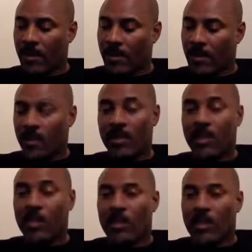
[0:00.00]
cell
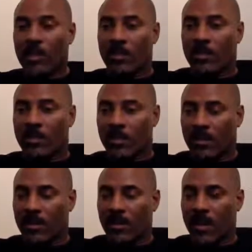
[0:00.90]
receptors
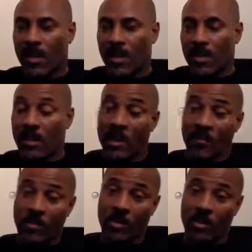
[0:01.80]
as a lot of
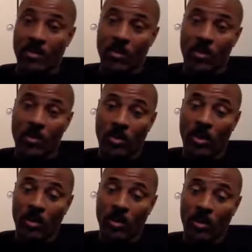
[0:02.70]
drugs do,
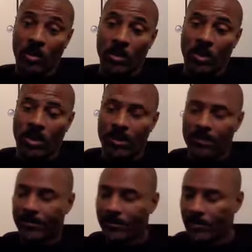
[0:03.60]
including cocaine.
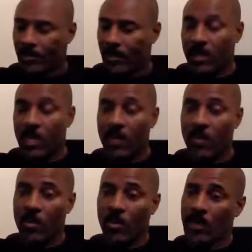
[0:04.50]
So that's kind of a
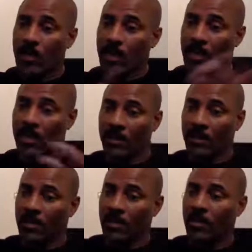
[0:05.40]
well-known fact. I think that
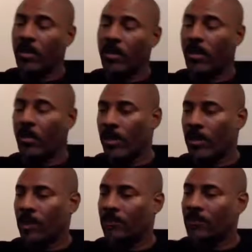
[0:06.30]
people know that already.
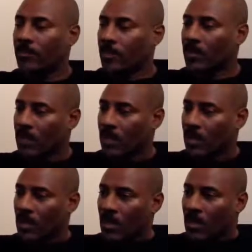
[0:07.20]

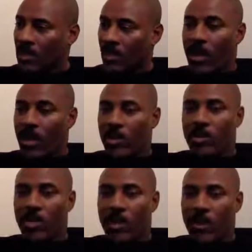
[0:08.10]
So how you stay
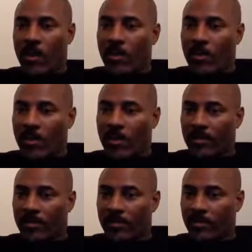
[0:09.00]
away from it,
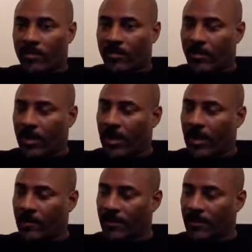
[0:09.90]
man?